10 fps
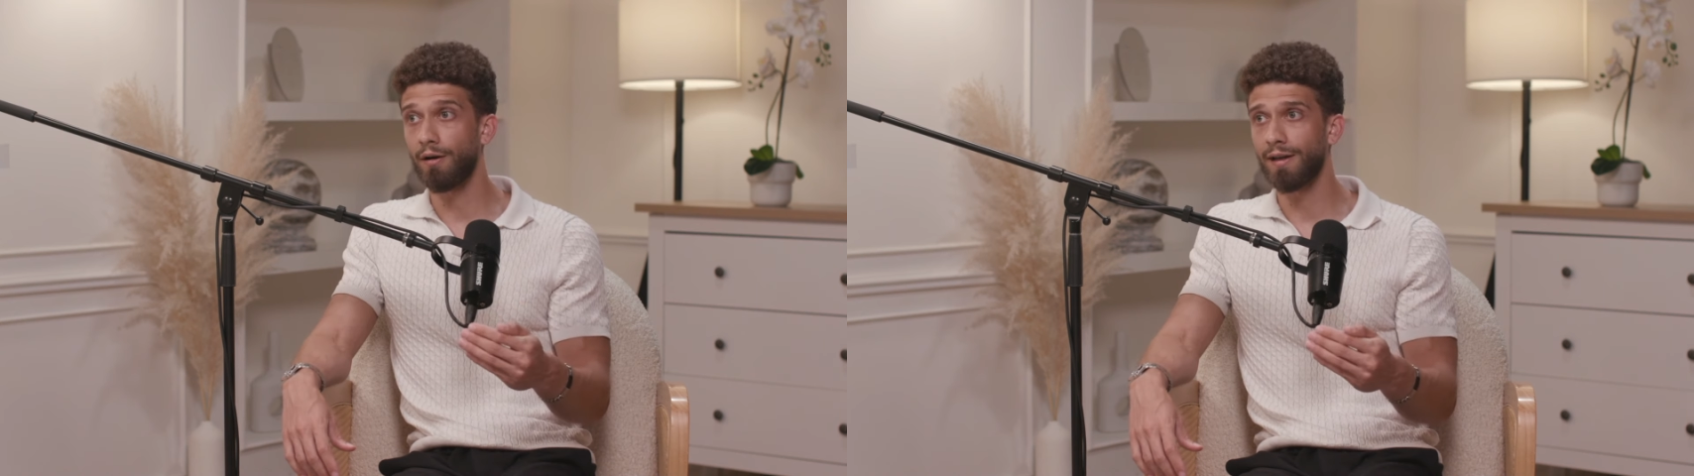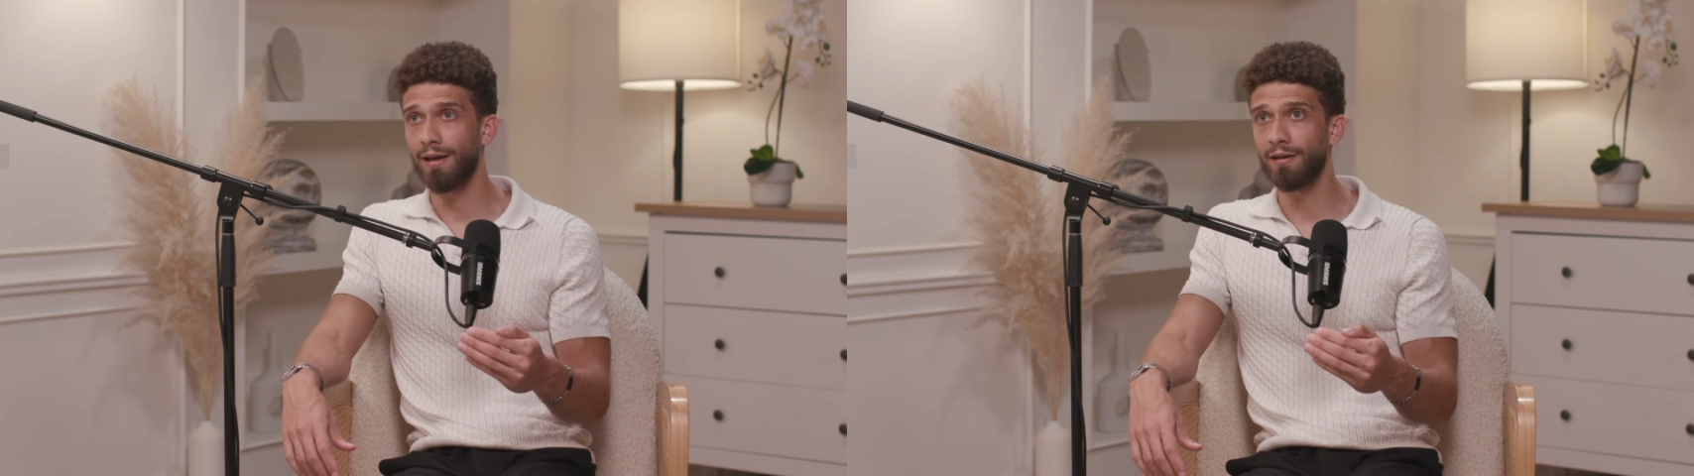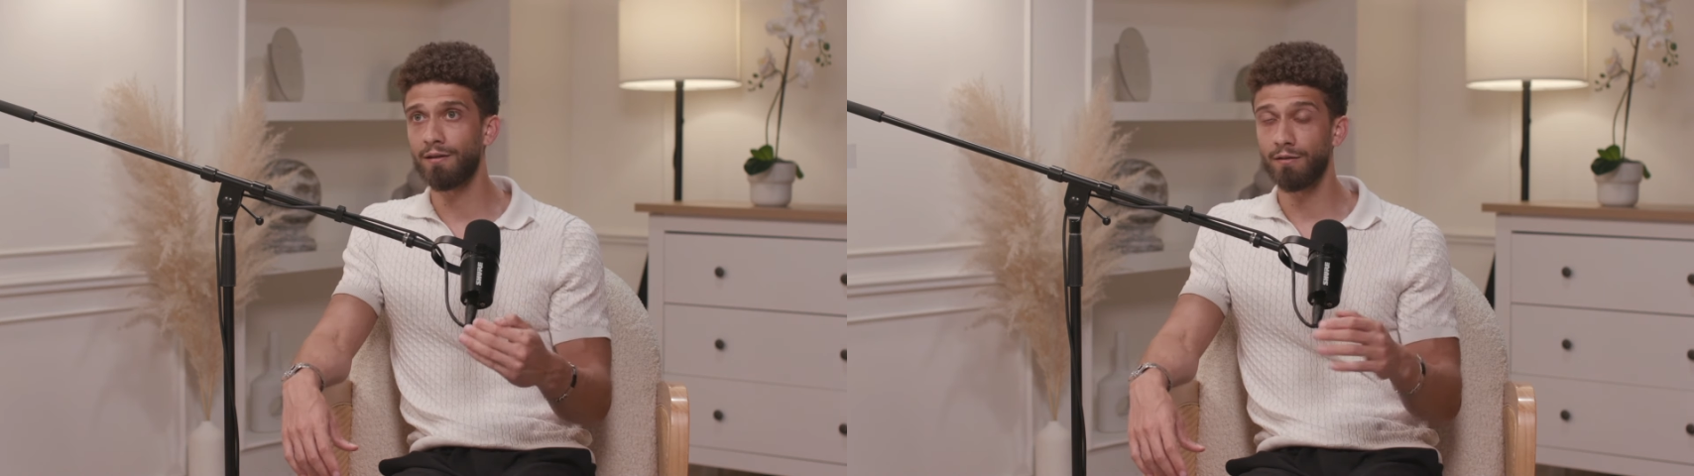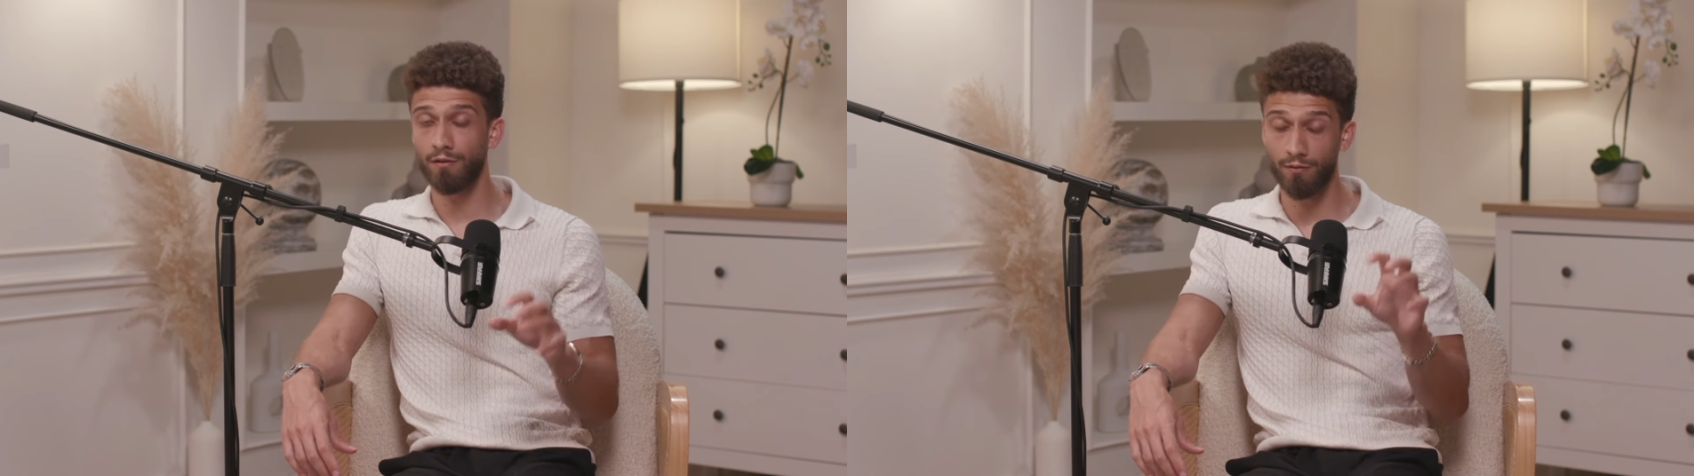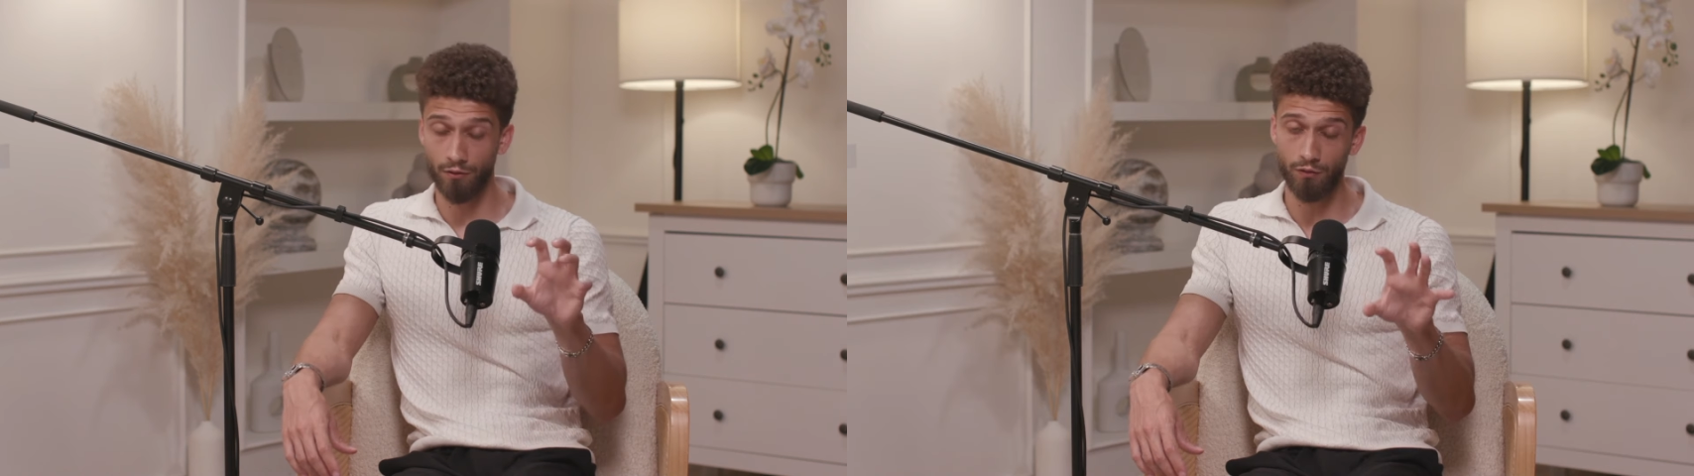Again,
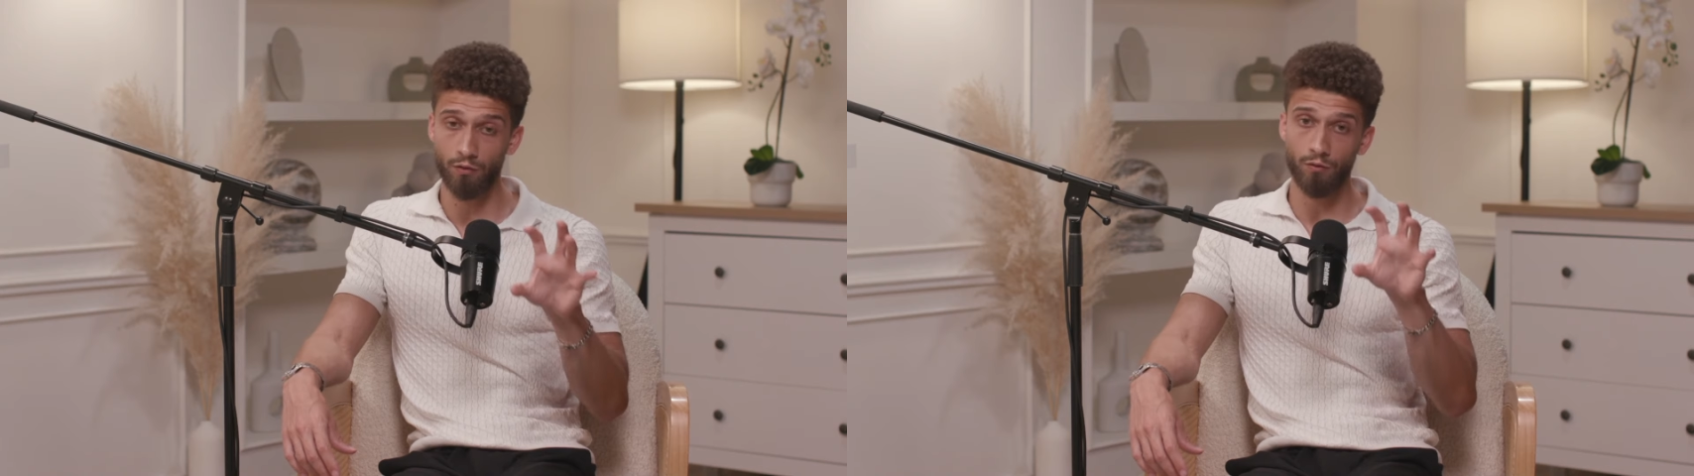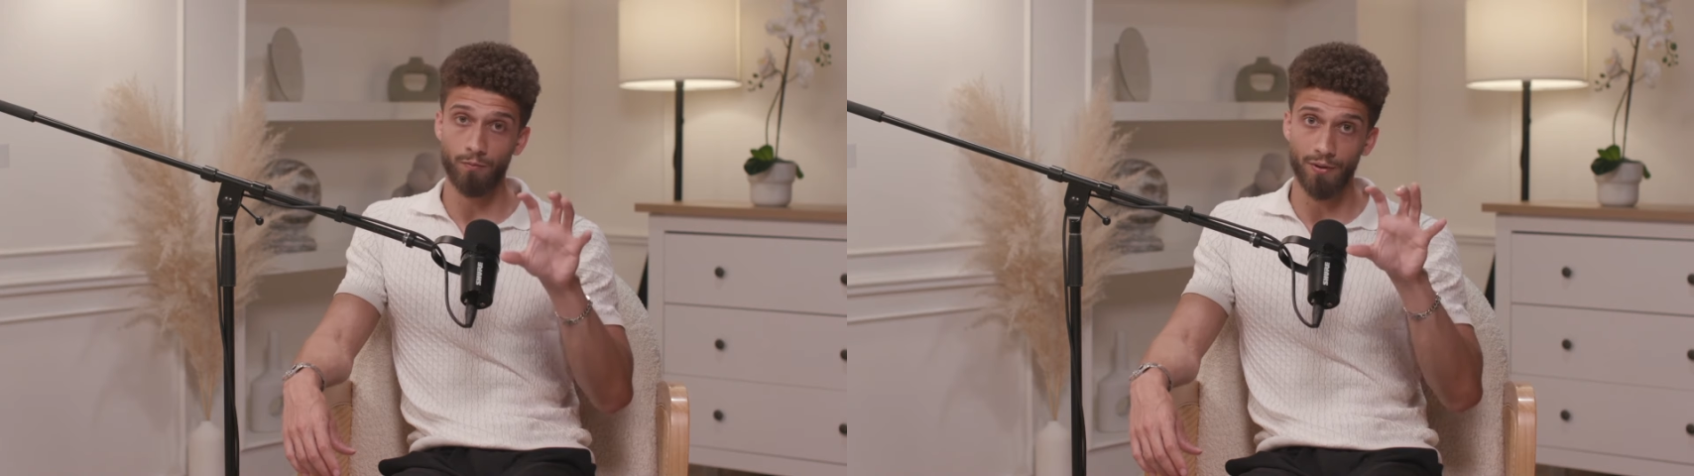Google